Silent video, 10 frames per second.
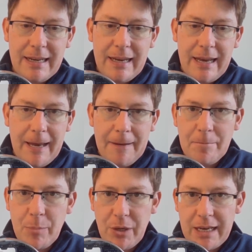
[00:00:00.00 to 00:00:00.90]

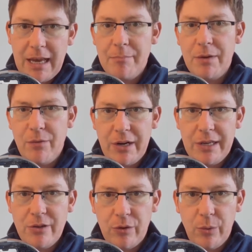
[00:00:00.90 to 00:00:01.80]
but it can be very
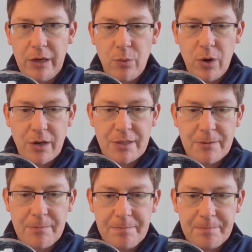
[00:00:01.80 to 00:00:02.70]
useful when it
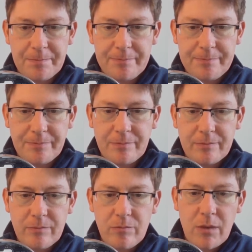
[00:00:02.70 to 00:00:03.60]
works.
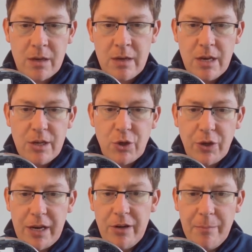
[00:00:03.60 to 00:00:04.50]
So
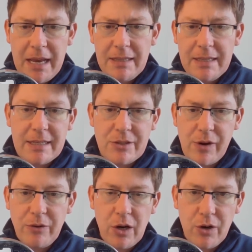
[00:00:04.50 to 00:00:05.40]
they're the main things
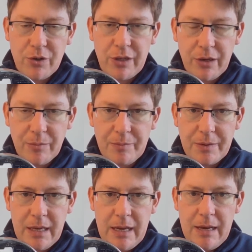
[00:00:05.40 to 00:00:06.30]
around audio.
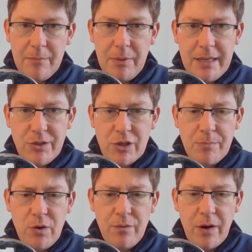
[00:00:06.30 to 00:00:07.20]
But let's just
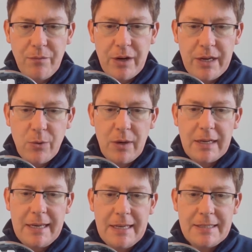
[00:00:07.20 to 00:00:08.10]
move on very
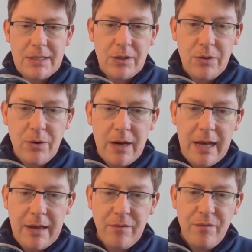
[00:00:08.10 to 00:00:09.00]
quickly into
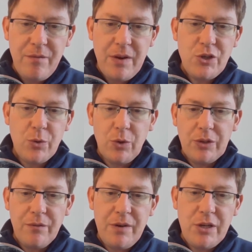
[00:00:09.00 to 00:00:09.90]

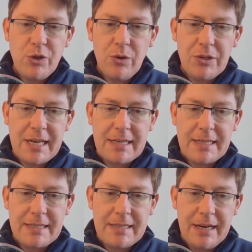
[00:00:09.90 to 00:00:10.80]
the visual
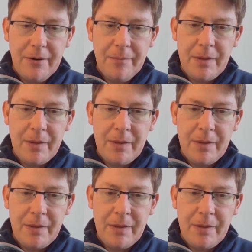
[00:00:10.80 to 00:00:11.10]
settings here.